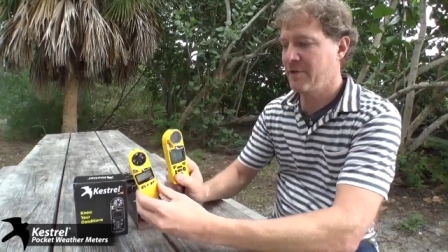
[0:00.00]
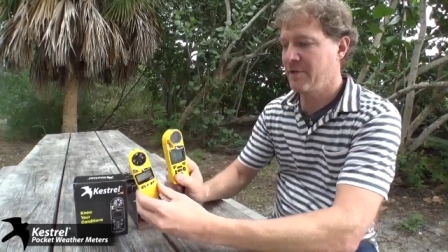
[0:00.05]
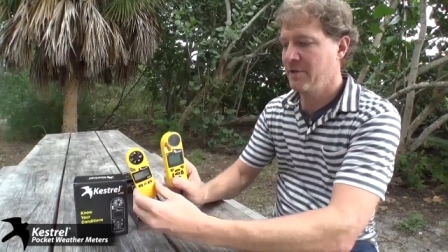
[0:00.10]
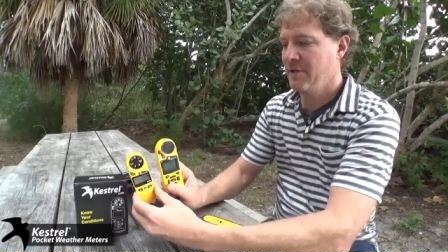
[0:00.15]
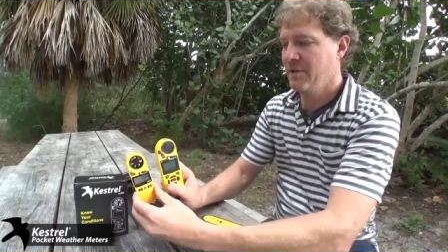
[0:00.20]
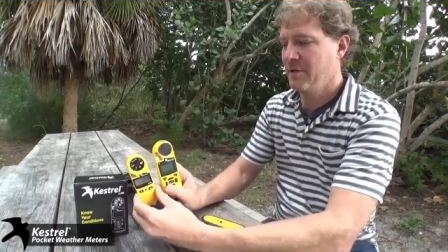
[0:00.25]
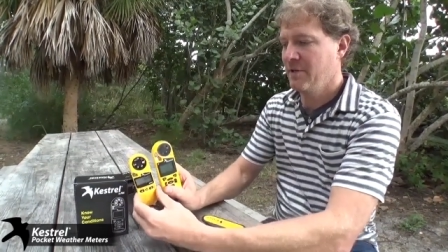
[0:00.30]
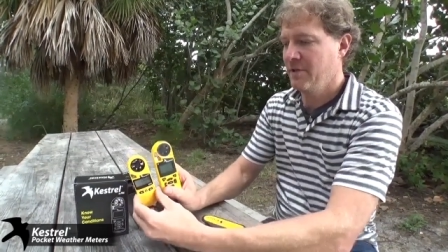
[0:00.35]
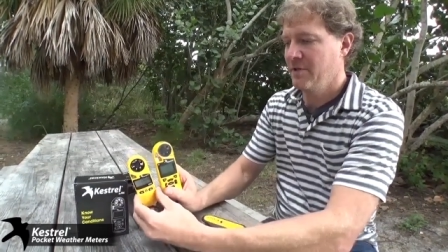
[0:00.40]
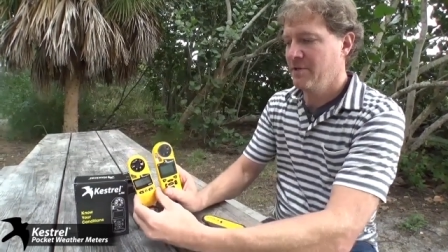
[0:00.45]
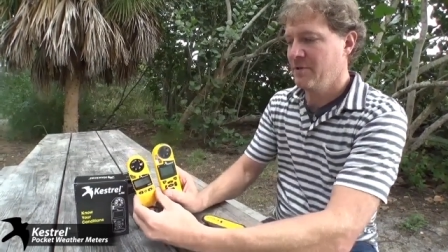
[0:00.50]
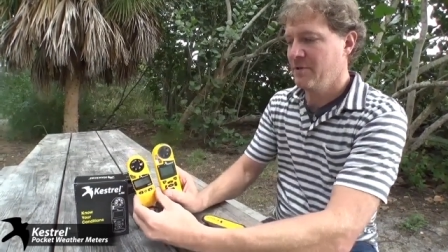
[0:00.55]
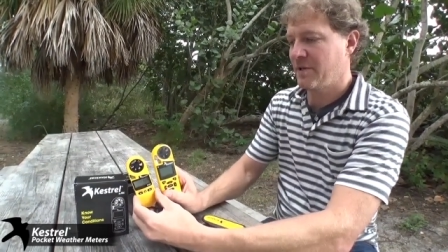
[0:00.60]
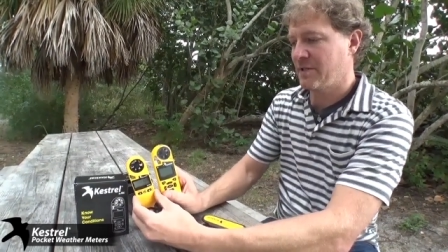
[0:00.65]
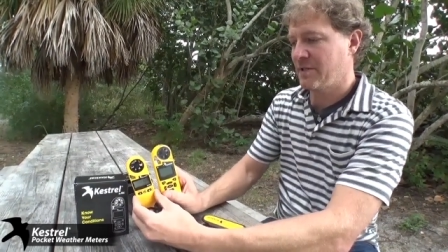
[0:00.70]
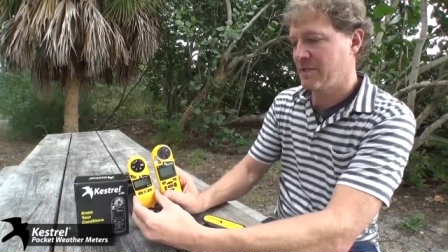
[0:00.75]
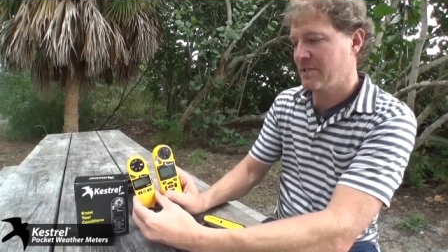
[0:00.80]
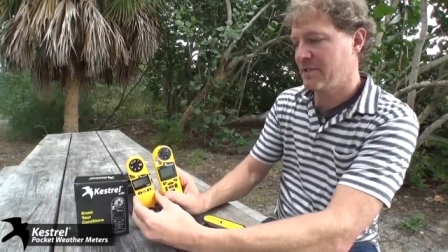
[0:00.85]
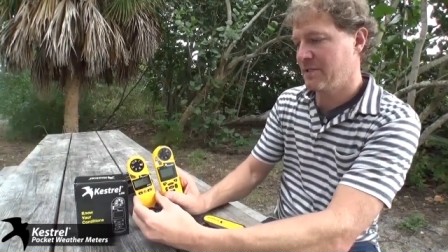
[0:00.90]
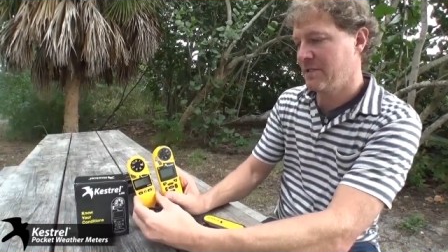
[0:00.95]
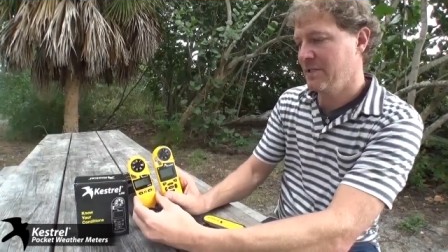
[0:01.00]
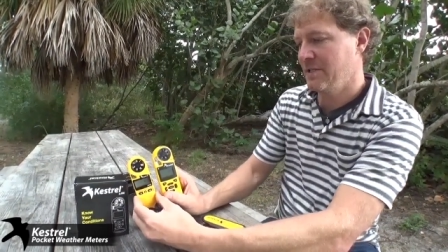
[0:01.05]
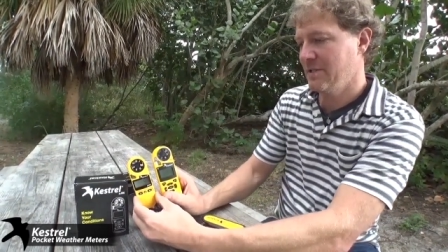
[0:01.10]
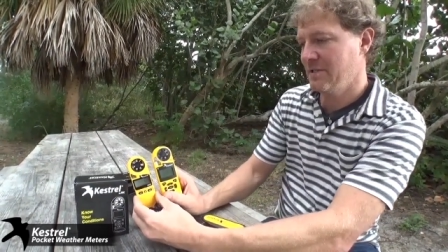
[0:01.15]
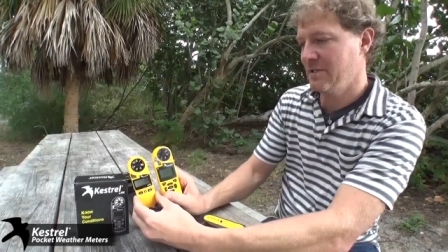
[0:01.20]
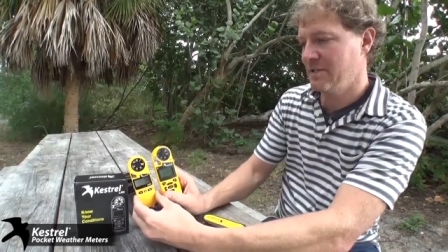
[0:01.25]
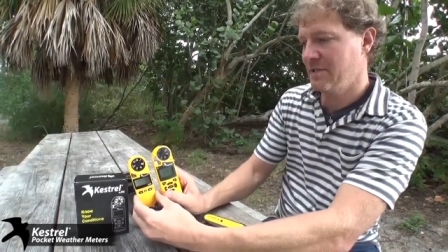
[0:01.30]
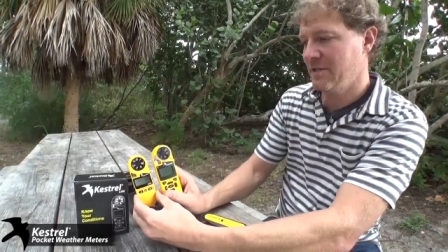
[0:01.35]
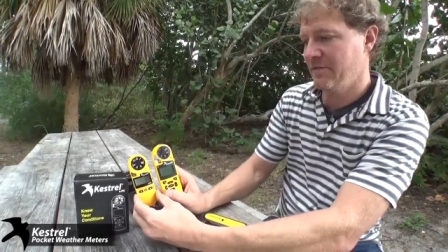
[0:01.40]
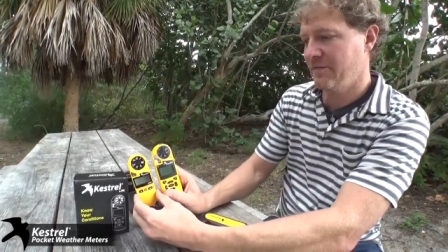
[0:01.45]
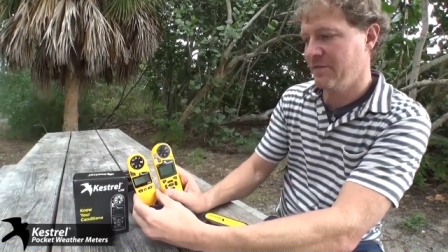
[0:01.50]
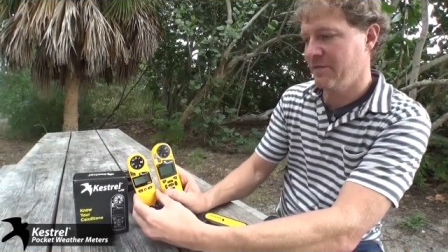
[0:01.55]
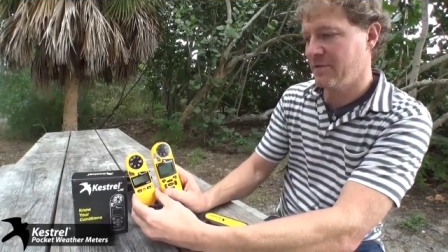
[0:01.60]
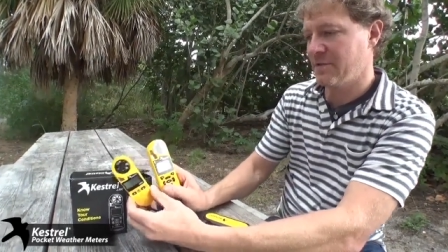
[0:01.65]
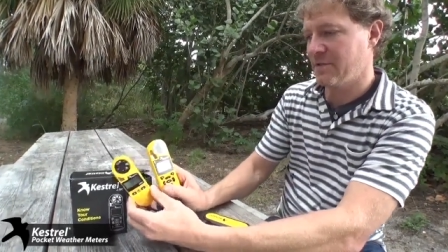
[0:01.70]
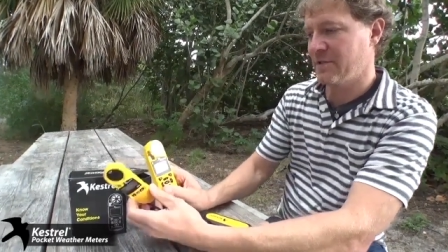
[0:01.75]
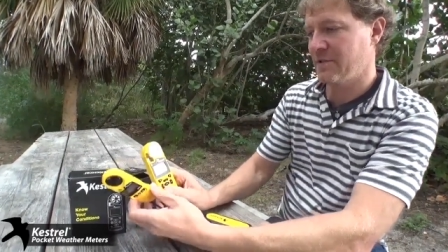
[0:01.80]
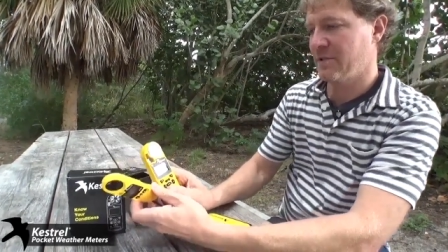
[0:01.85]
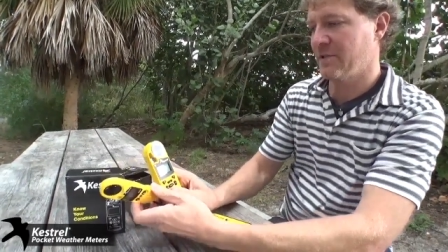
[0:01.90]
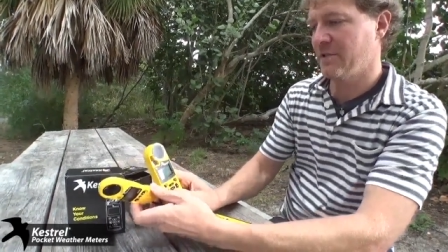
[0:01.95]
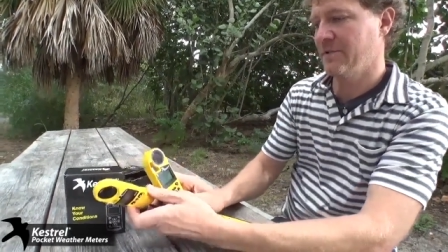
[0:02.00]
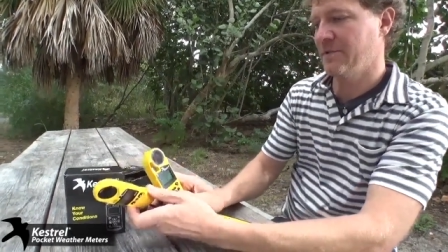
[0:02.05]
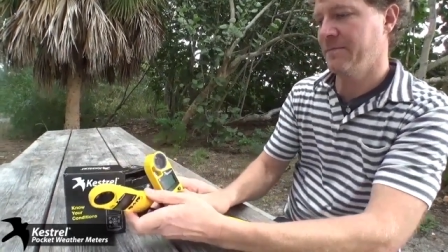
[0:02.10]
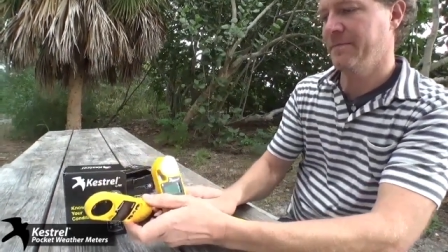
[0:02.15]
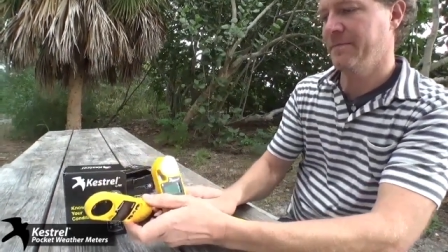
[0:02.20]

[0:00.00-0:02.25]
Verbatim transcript: You can see the difference here,